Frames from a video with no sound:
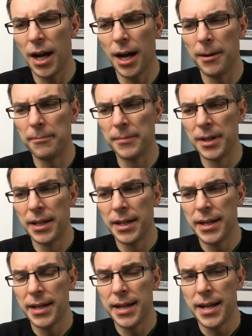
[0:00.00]

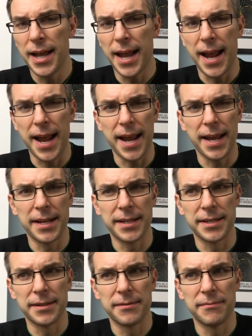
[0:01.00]

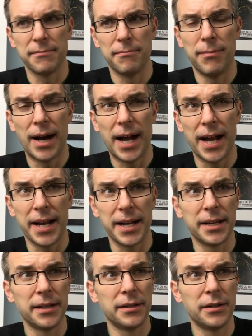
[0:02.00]
And
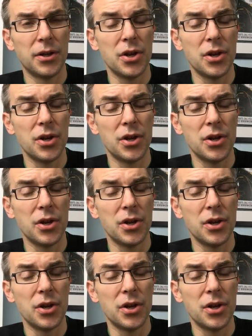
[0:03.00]
by